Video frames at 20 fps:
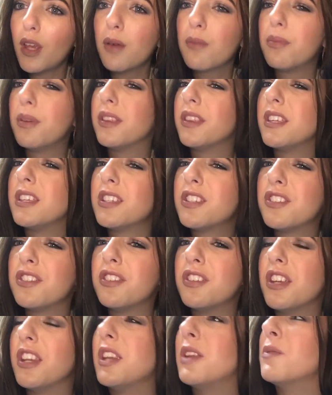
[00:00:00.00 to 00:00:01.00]
but this
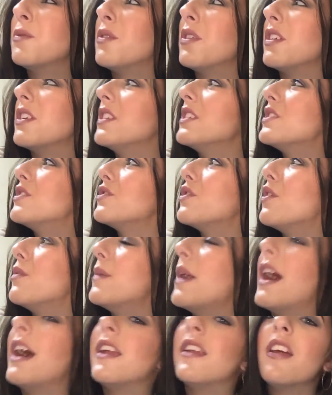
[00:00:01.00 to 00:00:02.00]
shitty one is so
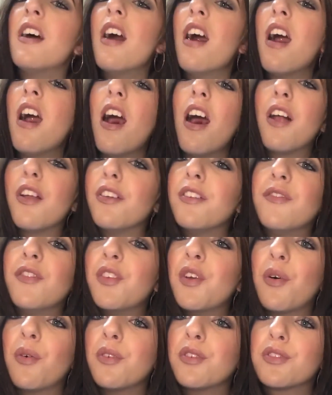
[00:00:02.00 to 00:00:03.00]
bad. I don't even
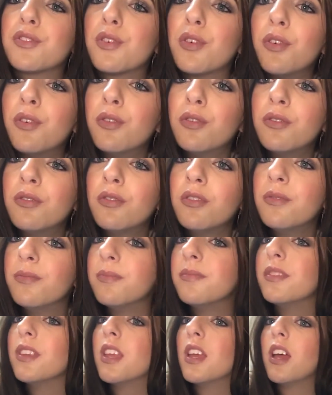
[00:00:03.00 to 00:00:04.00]
know what it's called,
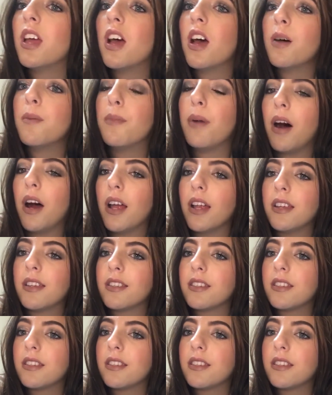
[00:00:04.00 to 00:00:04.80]
but